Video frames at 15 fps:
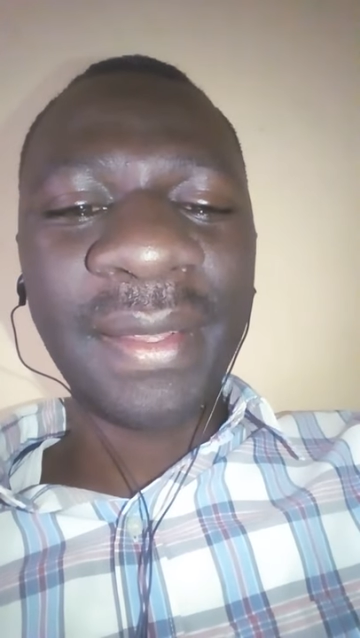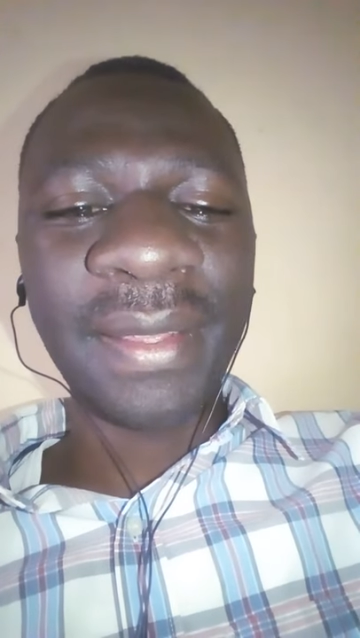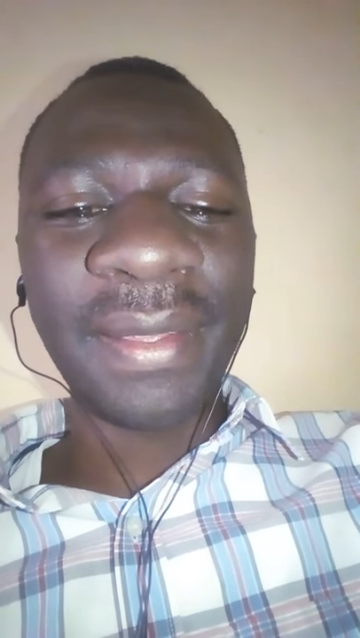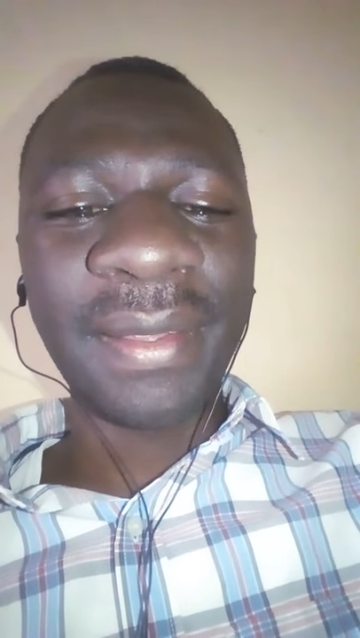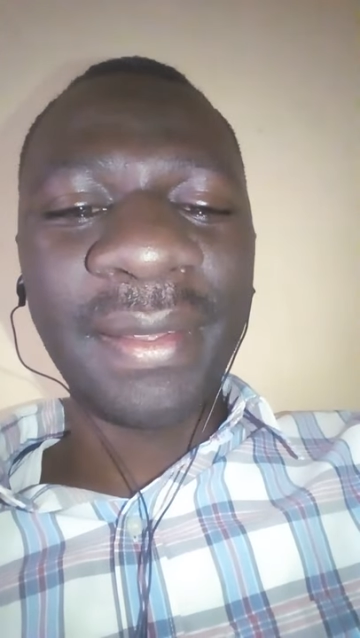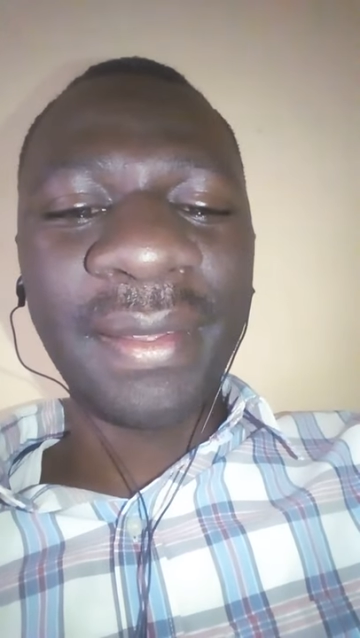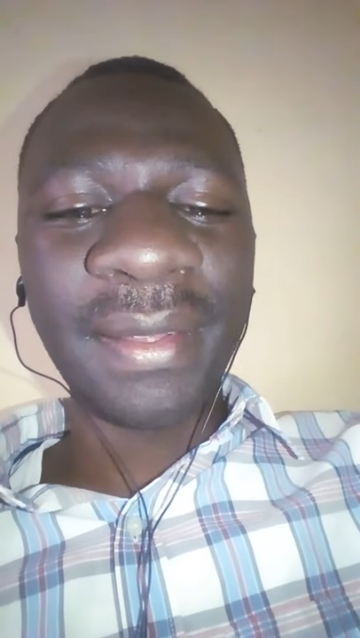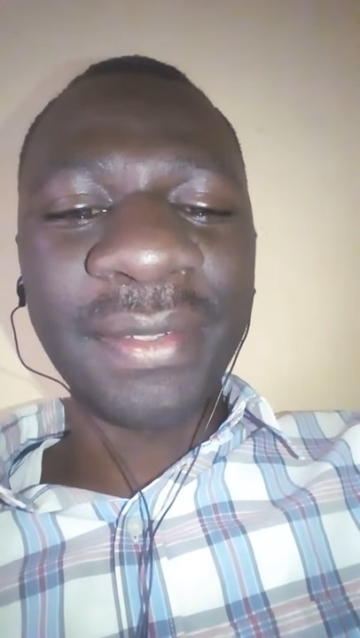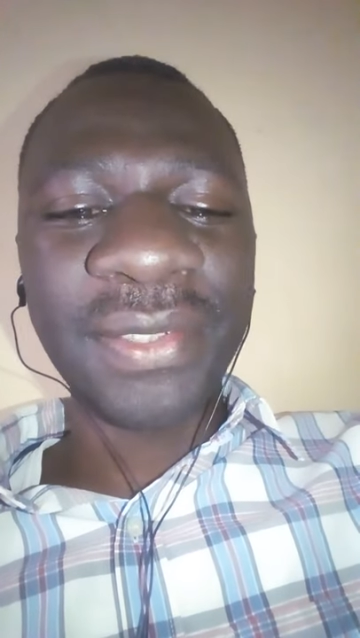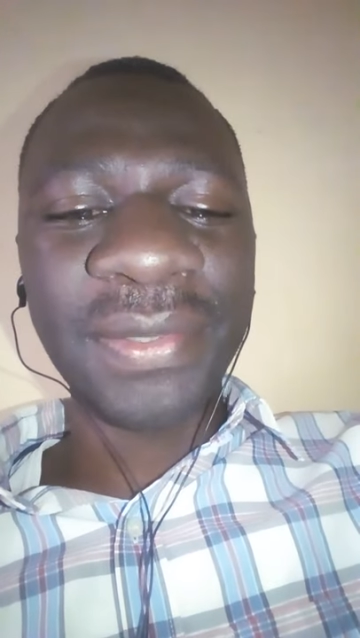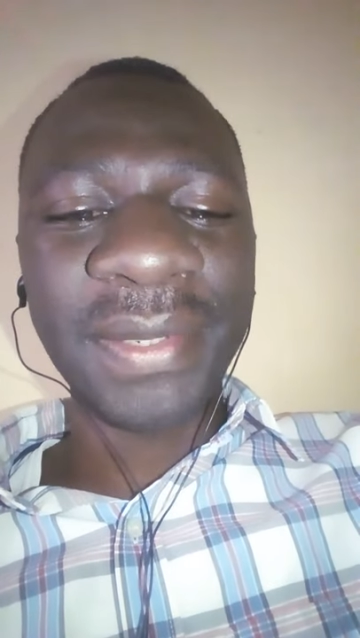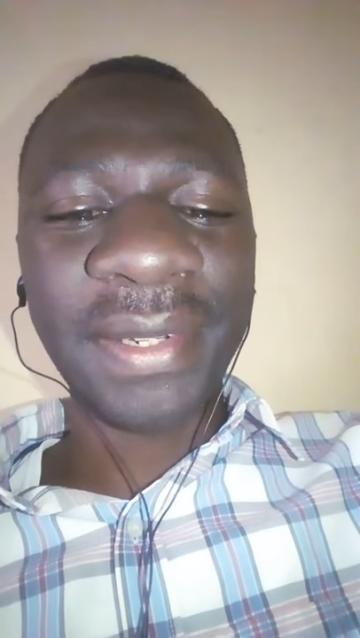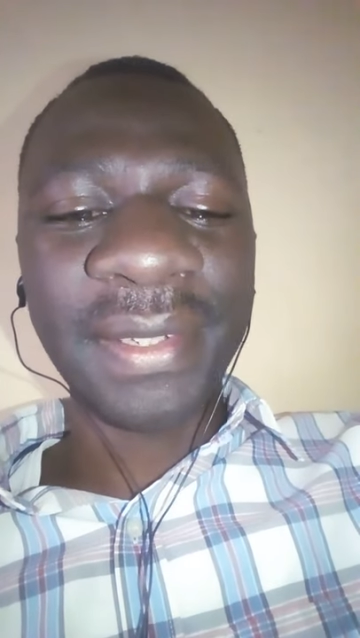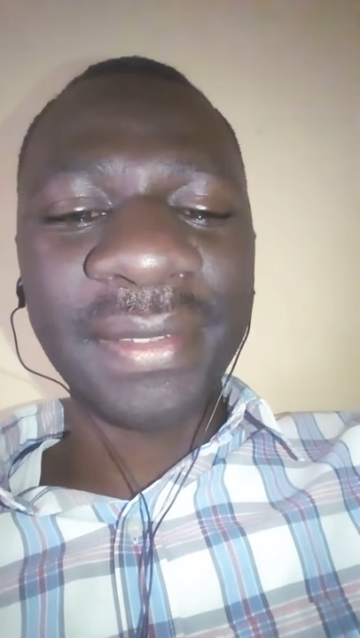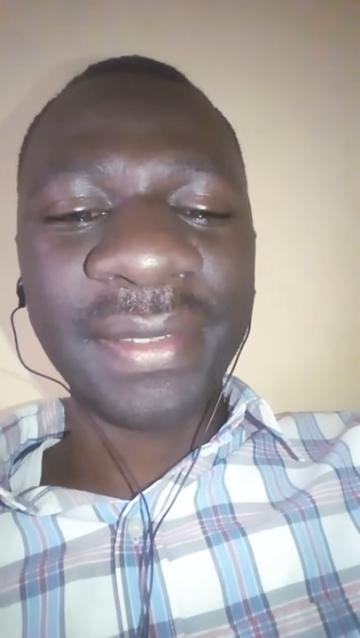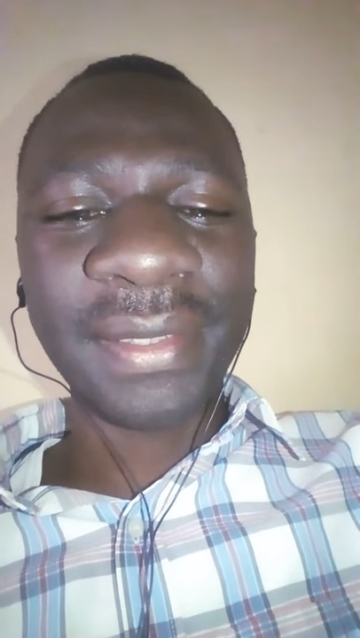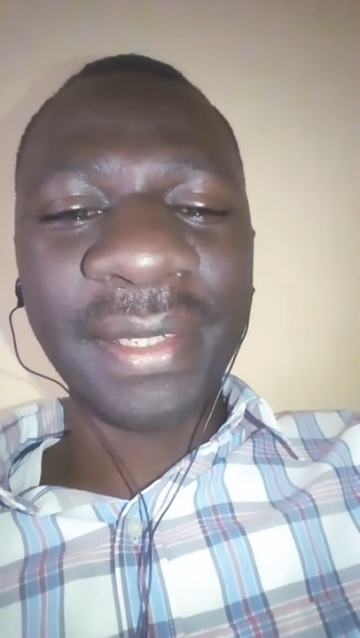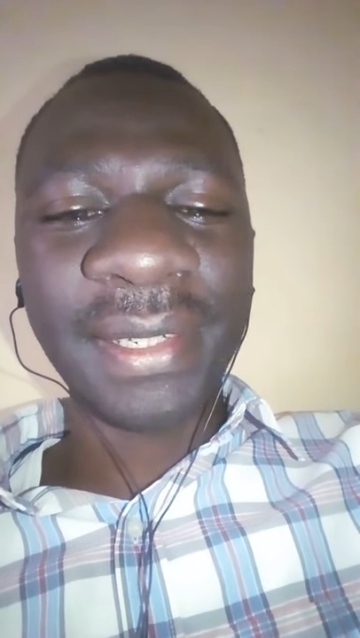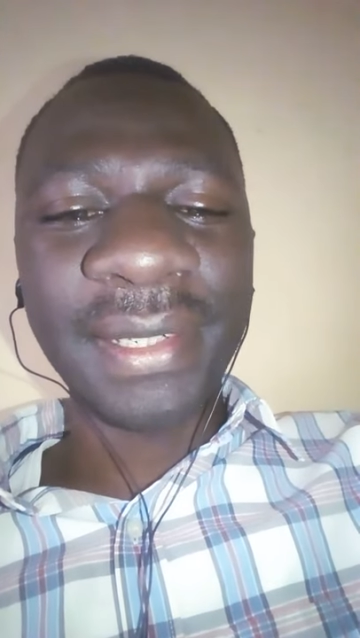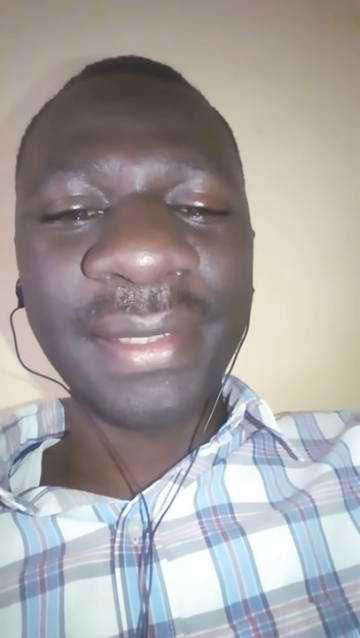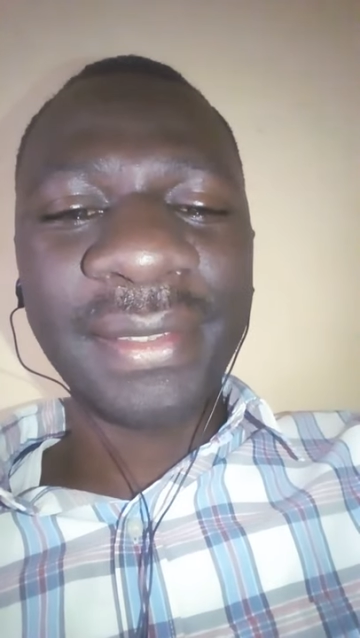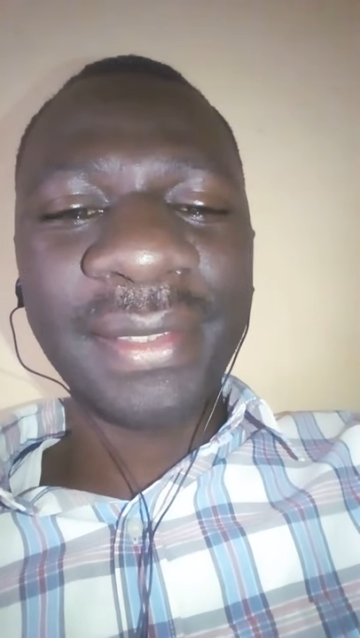uh, assurance
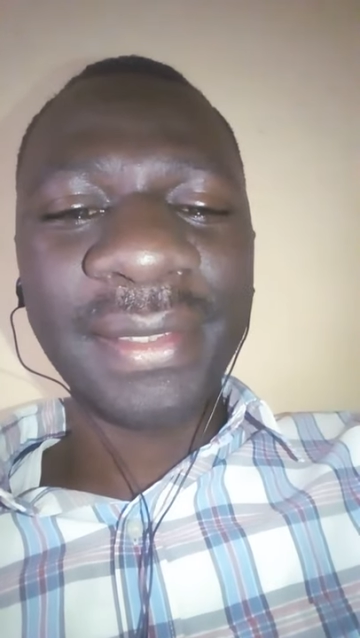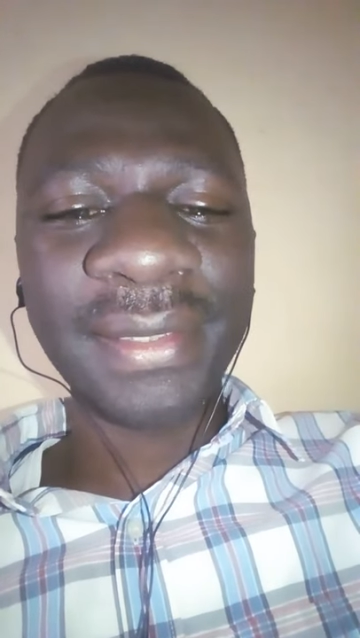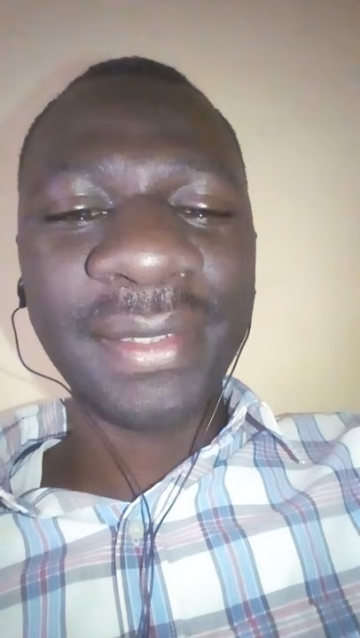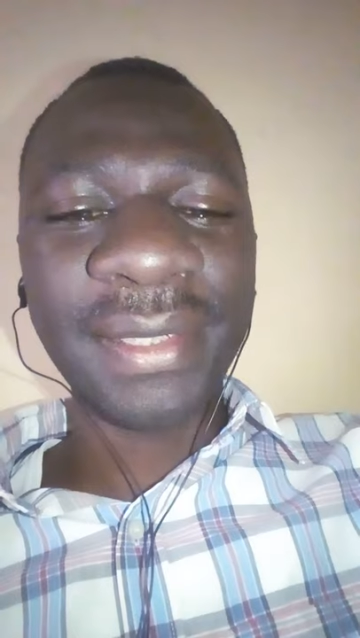card